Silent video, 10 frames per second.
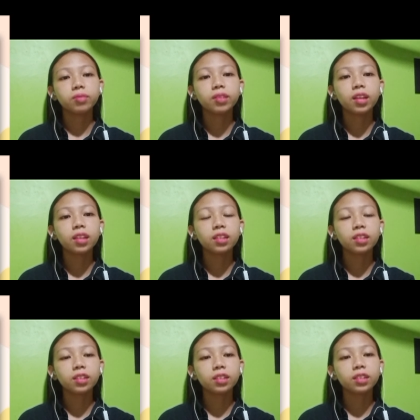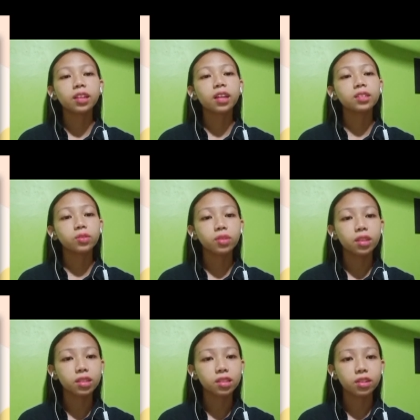the
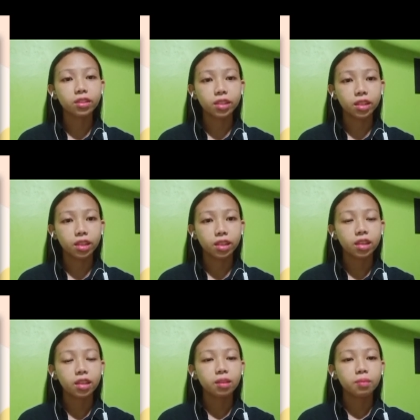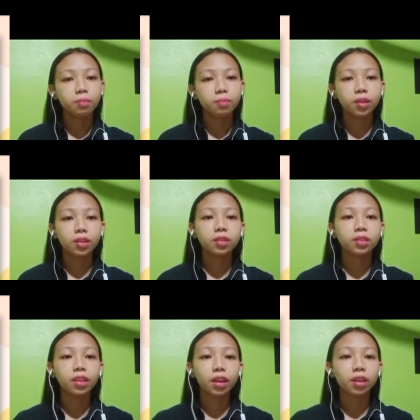students' learning
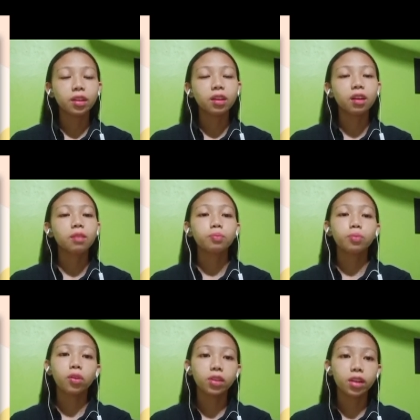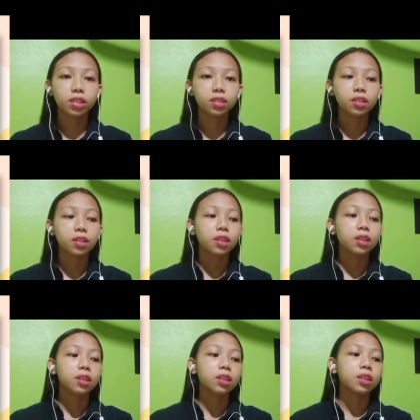and their progress
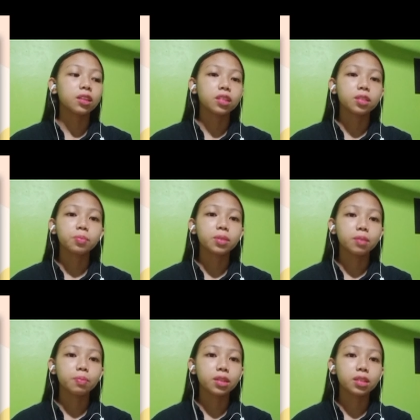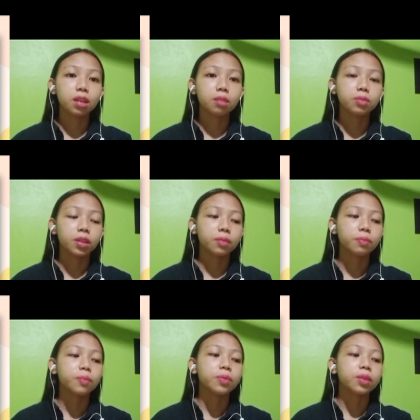in a specific subject.
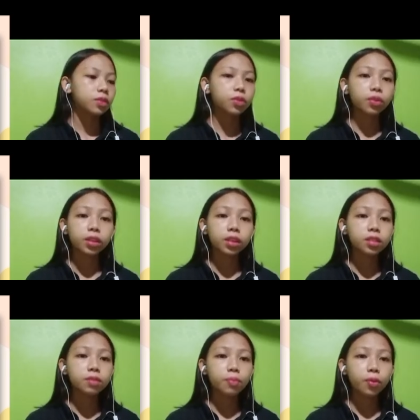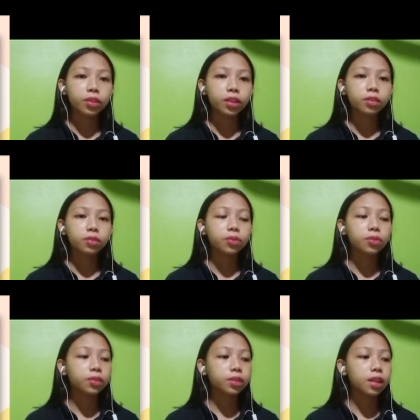So it is important to
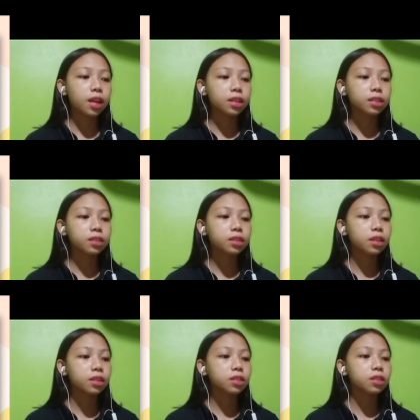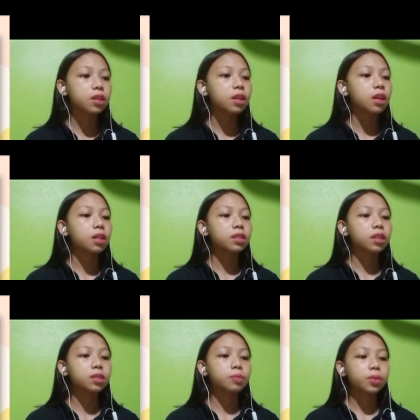utilize this
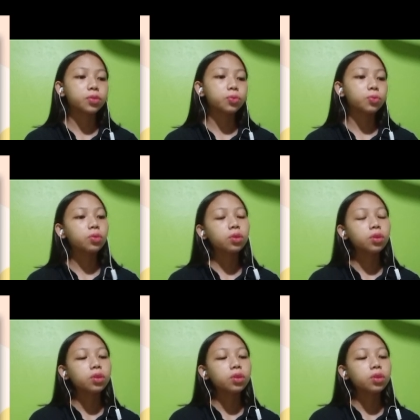assessment tool